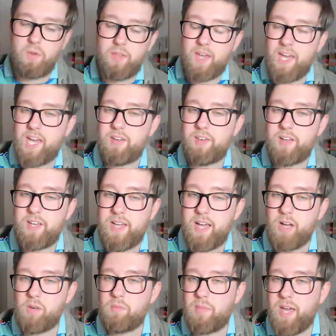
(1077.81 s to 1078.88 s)
the here and
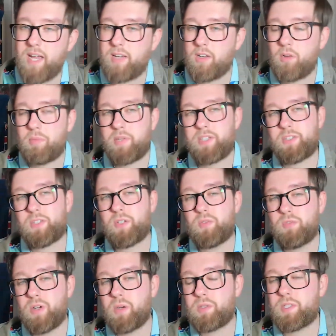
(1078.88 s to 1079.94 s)
now may not be too
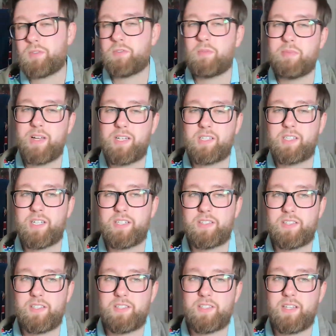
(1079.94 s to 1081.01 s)
rosy for
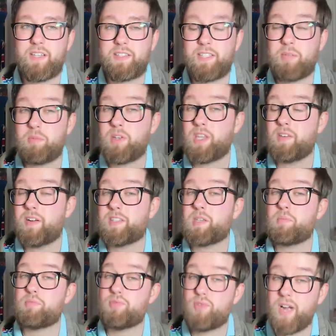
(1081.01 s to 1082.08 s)
Manchester City, but there is
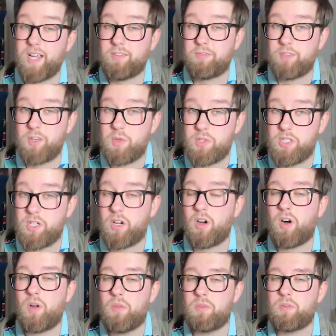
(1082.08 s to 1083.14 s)
a bright future
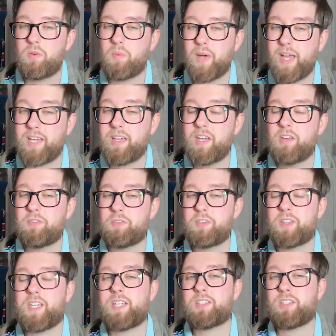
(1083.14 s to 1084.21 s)
on the way
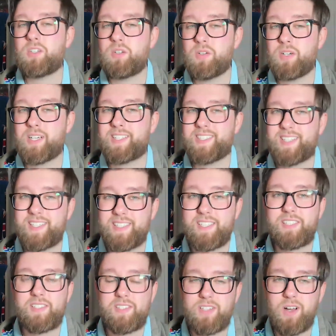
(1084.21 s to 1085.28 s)
for these young
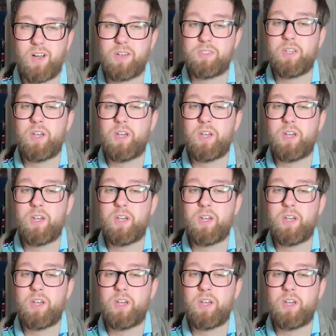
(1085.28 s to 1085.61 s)
City stars